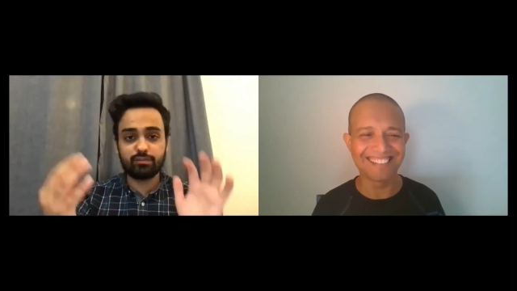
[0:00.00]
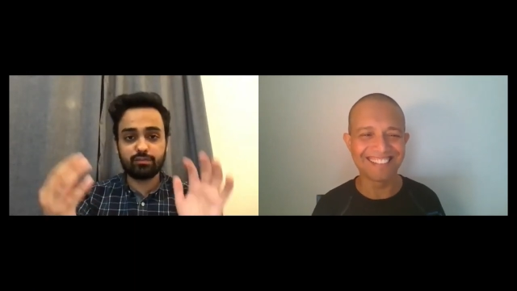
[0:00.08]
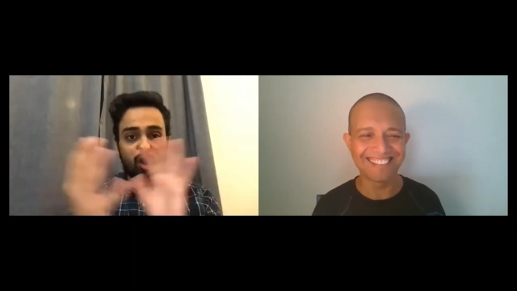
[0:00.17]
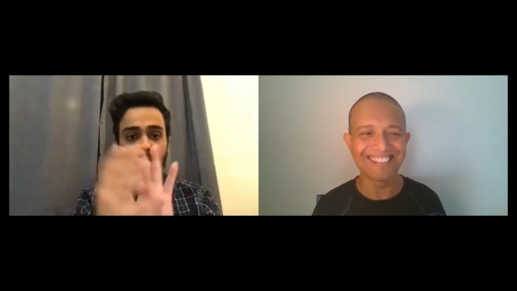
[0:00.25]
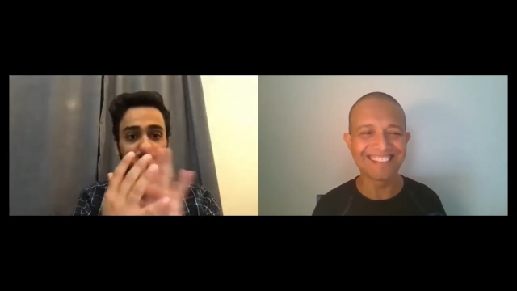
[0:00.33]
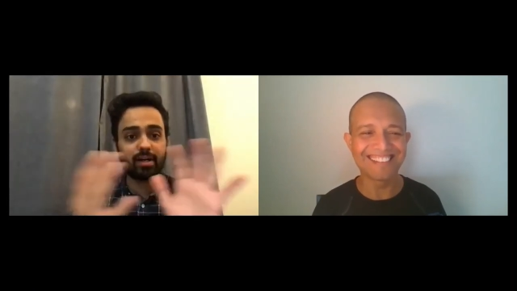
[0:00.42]

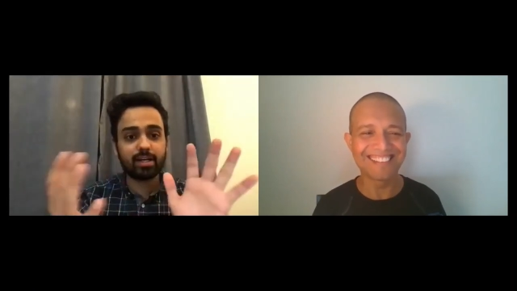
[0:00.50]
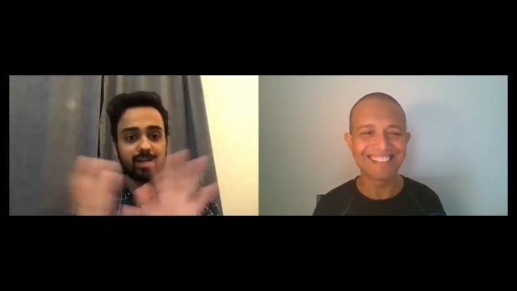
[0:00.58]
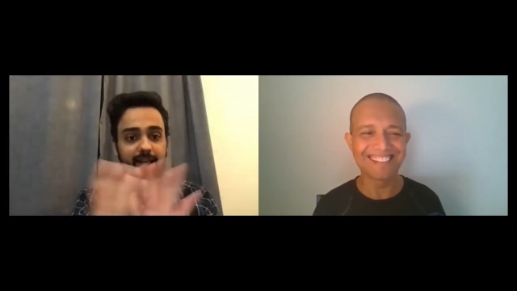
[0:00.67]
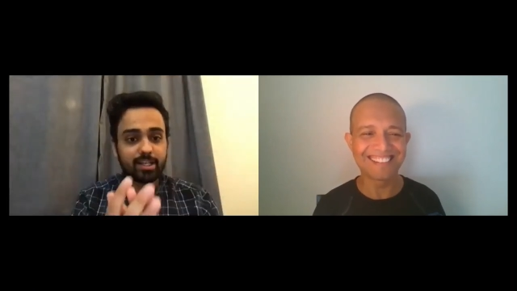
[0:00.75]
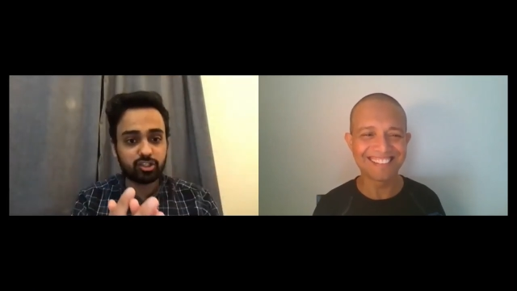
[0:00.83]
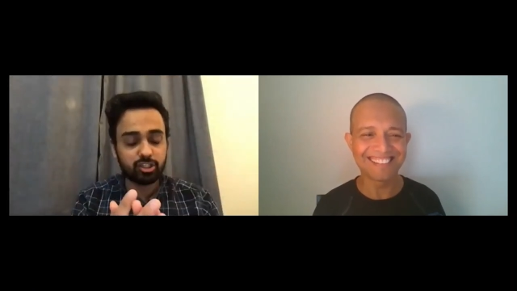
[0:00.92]
Speaker 1: form a
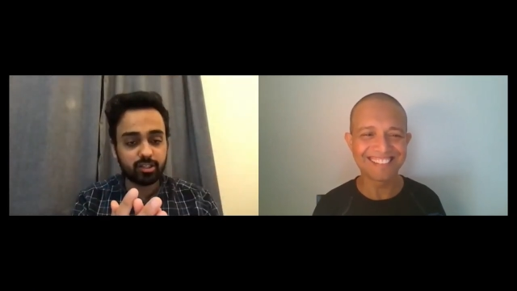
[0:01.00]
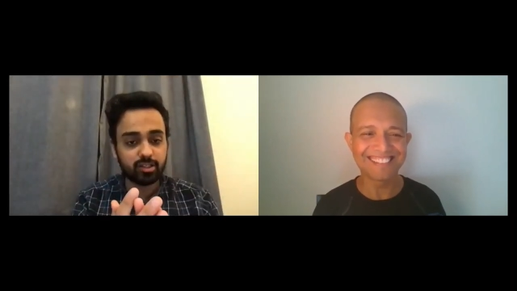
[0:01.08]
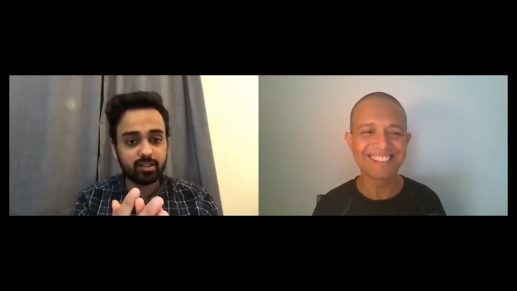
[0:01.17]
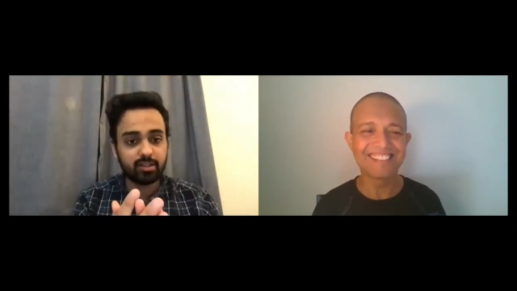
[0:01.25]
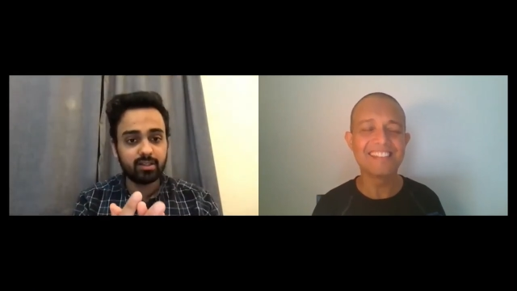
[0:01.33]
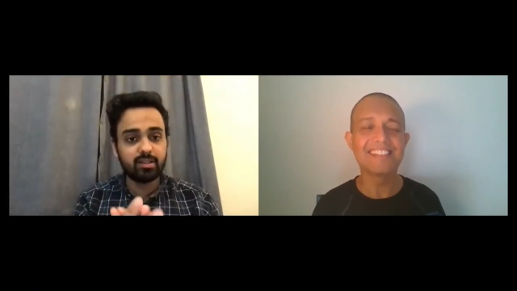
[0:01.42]

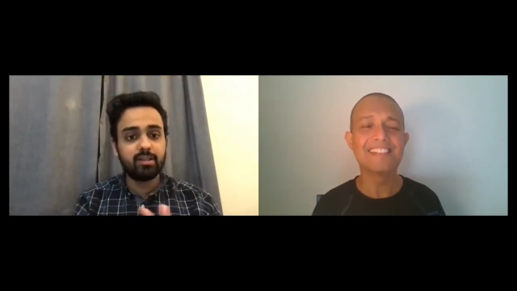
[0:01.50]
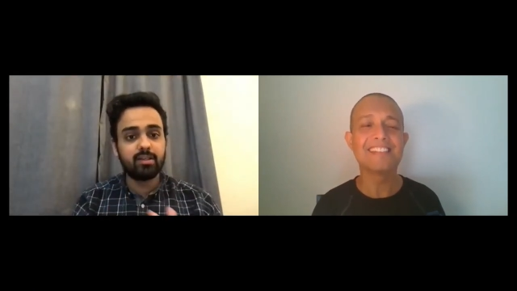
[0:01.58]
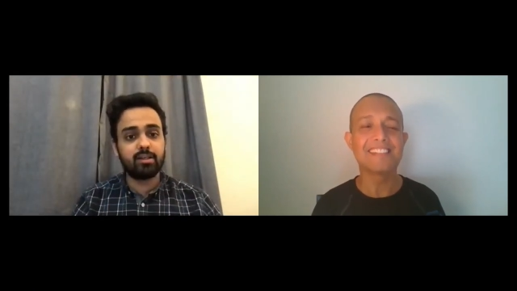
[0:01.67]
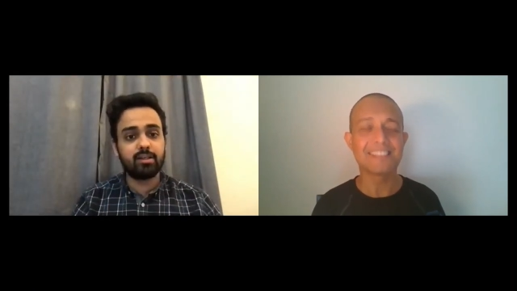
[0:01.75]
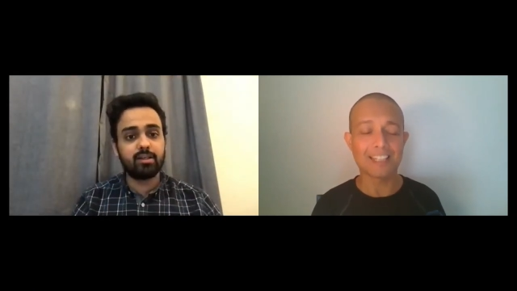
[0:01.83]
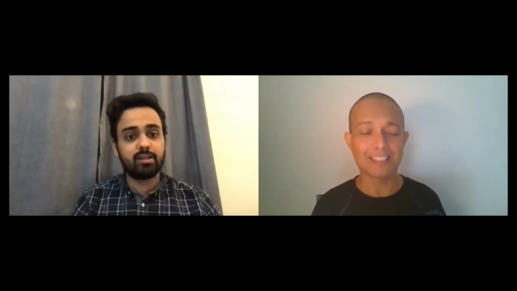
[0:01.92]
connection
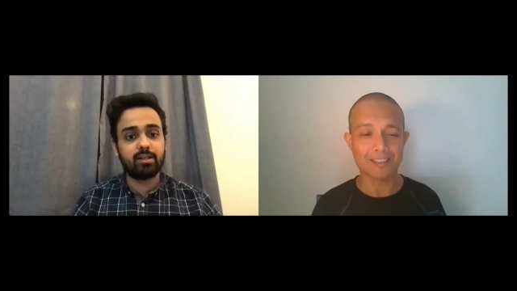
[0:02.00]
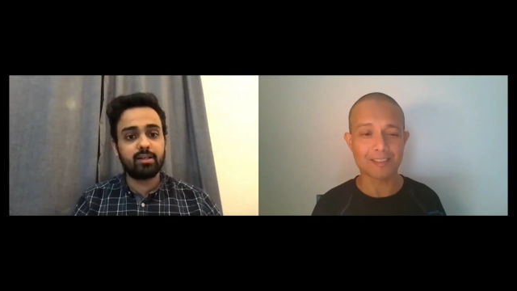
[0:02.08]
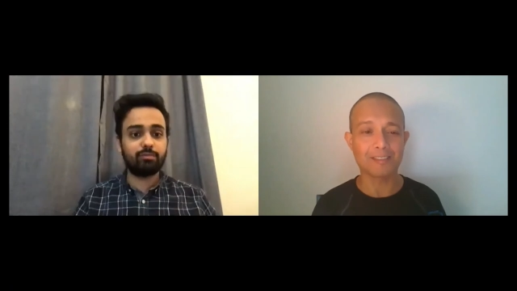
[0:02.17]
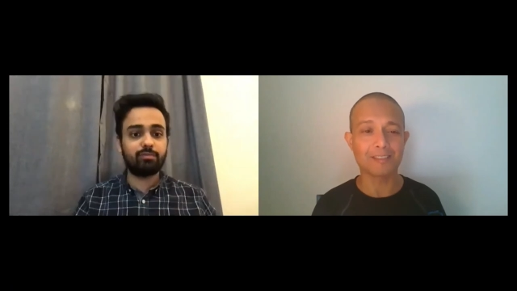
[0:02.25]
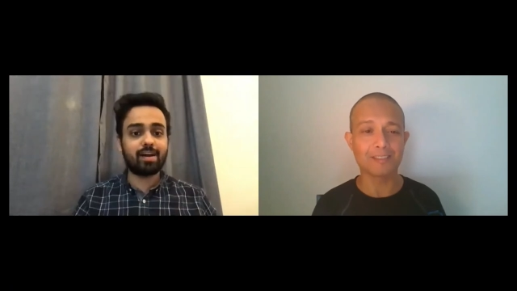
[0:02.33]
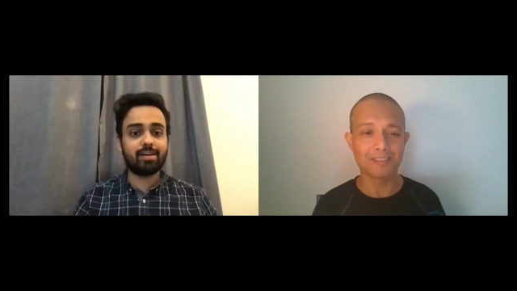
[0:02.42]
because you're That's
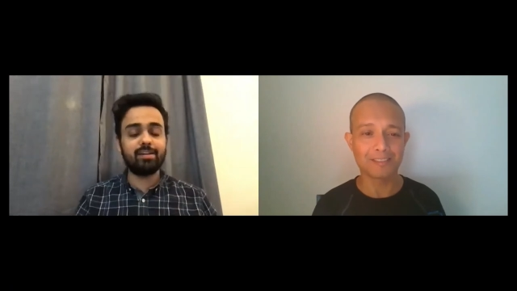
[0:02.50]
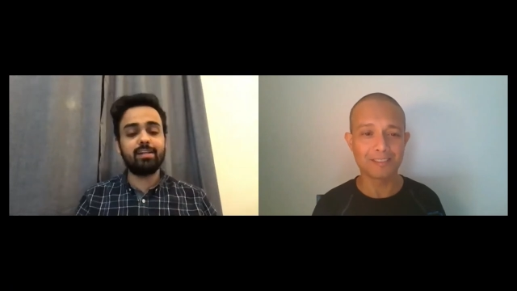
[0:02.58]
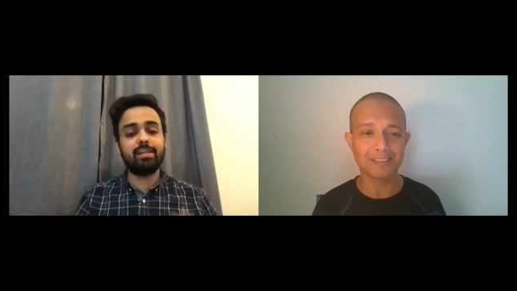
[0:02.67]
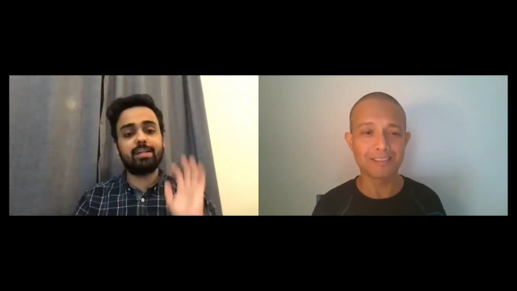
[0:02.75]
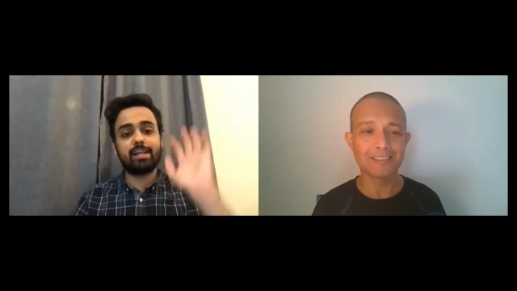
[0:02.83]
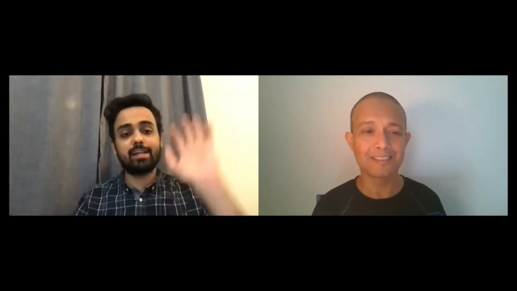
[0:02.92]
finally
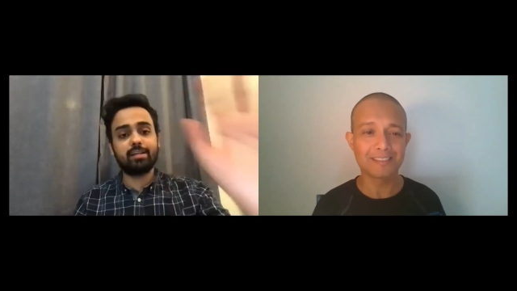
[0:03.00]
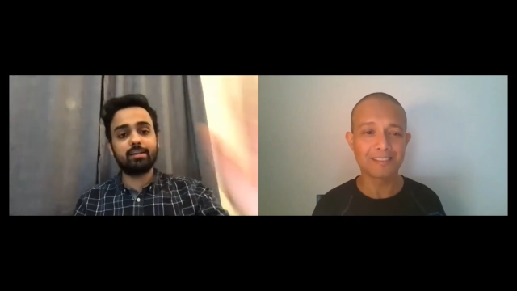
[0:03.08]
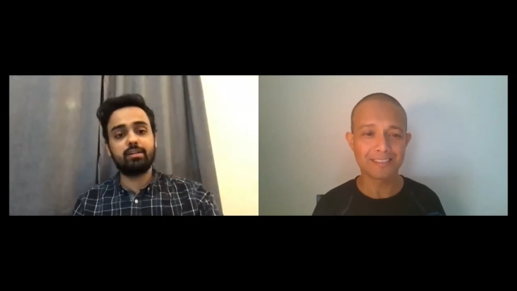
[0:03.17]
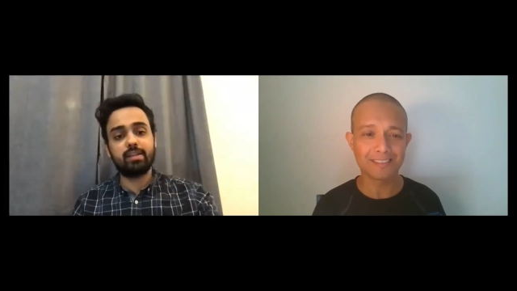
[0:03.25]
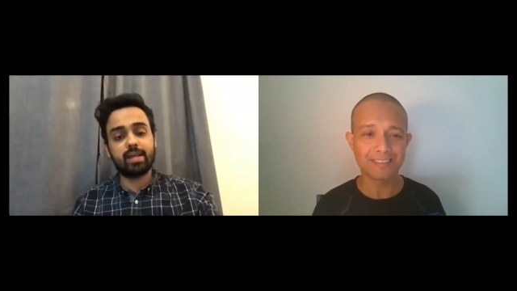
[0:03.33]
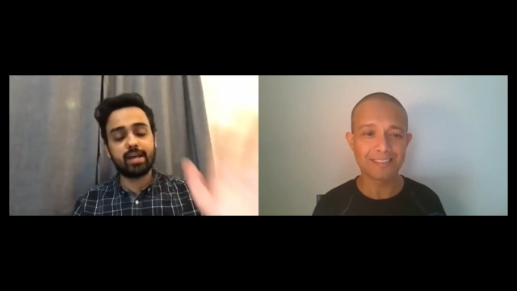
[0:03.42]
true. telling me
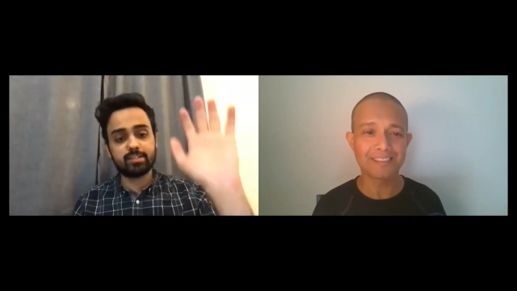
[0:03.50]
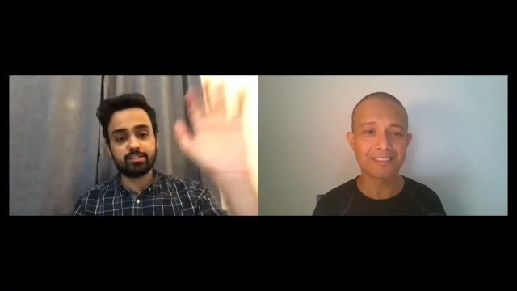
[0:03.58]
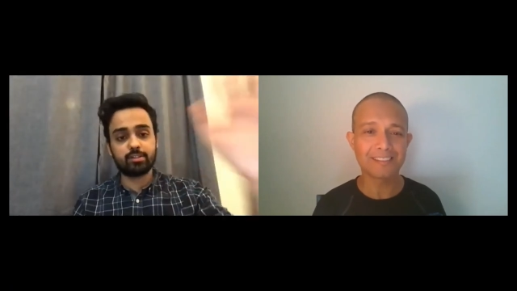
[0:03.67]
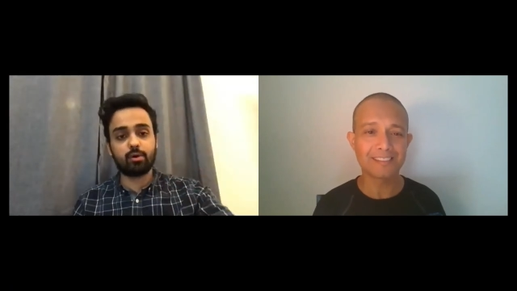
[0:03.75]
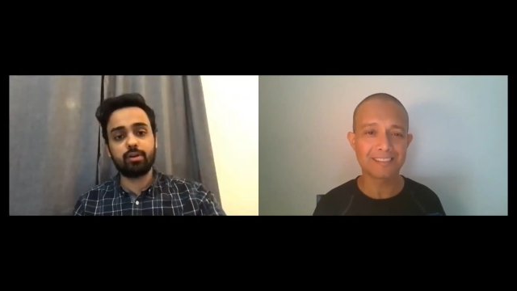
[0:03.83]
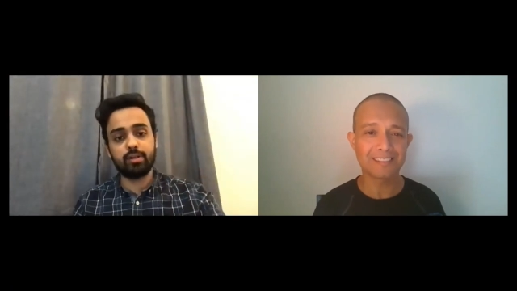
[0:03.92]
their
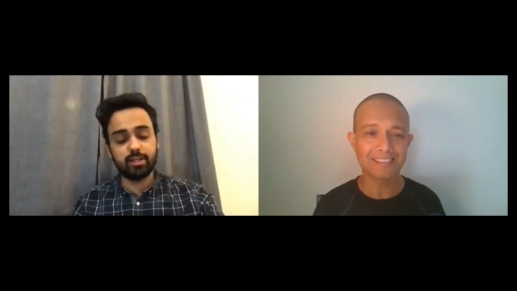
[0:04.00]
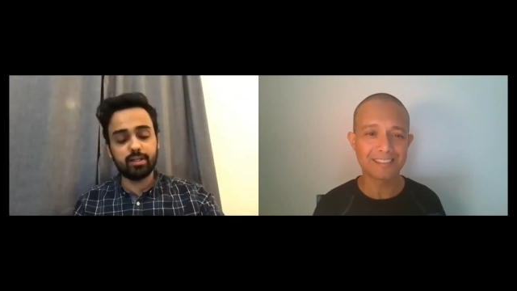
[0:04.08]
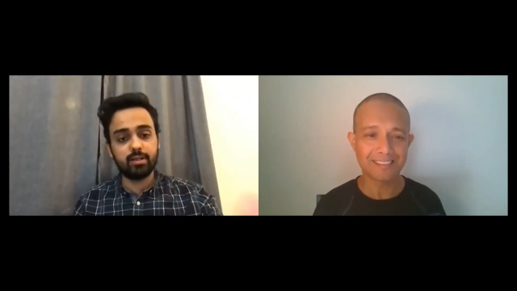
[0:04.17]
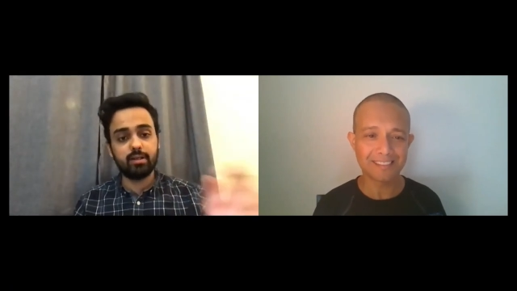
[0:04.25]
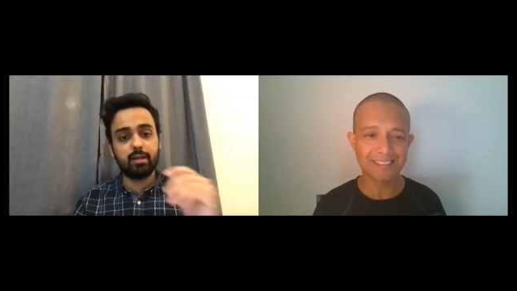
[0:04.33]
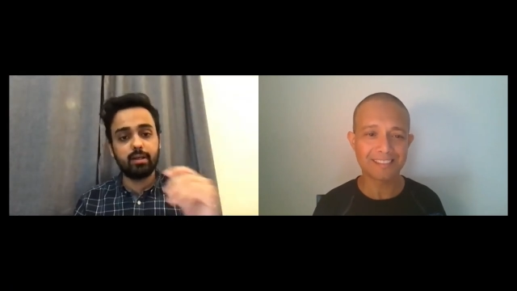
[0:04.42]
story.
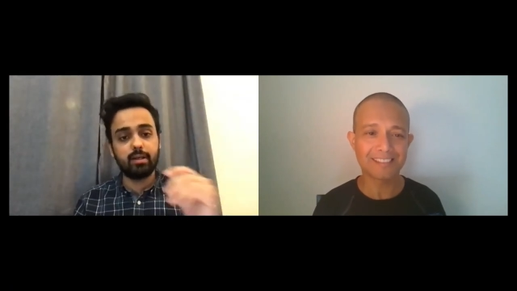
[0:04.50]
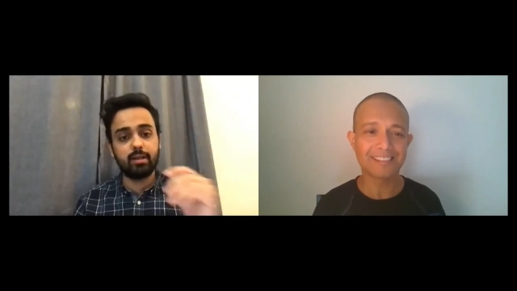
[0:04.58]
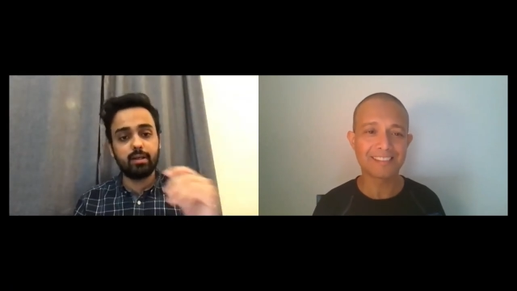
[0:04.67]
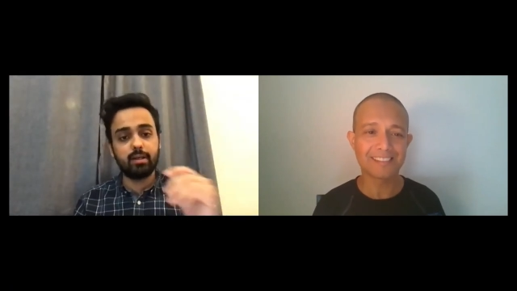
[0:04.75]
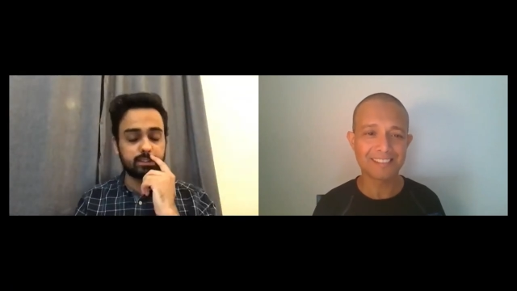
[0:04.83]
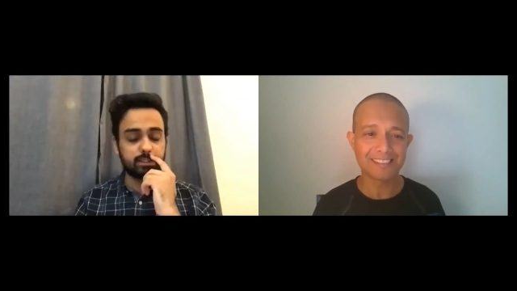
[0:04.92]

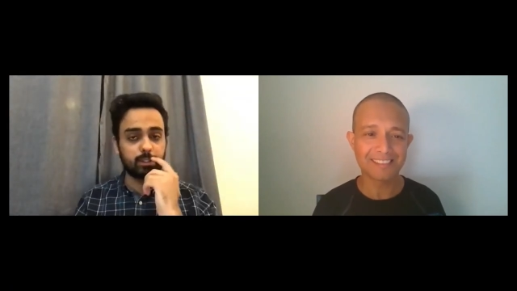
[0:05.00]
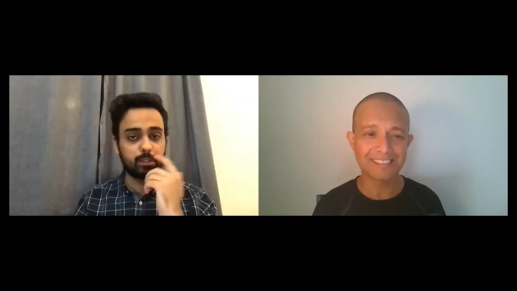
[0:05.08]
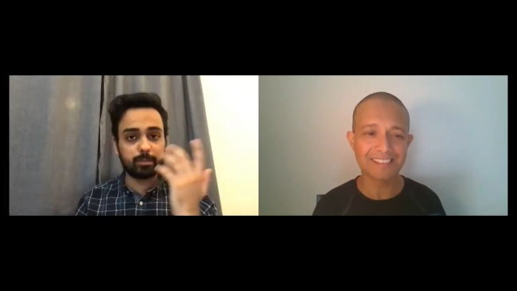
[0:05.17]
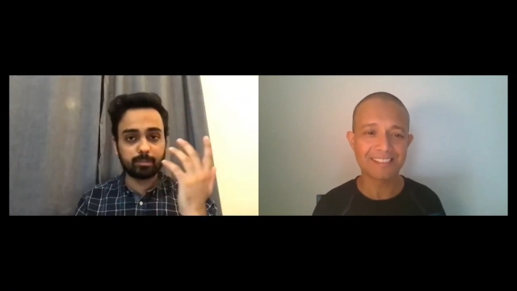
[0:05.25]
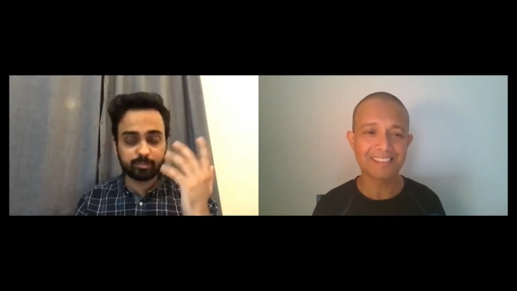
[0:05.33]
So,